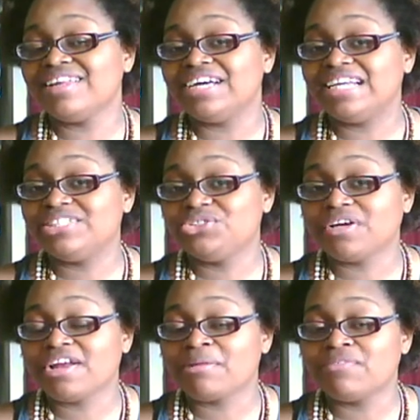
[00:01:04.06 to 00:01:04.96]
had
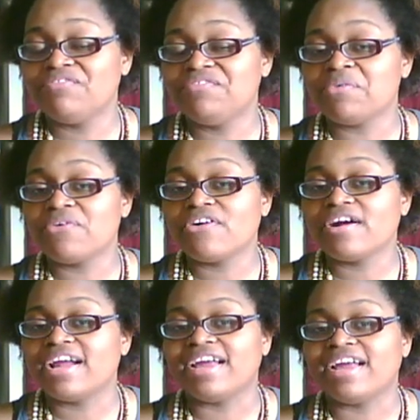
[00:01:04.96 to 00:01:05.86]
short hair before,
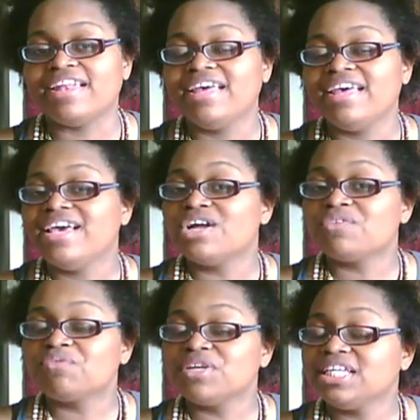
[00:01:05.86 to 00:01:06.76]
and
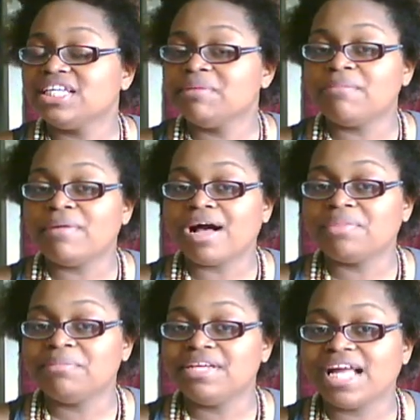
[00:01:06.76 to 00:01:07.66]
really didn't
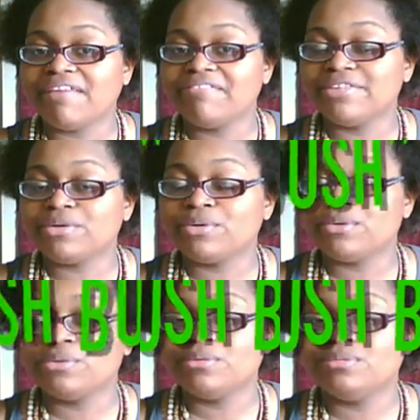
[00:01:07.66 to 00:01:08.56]
bother me to have the little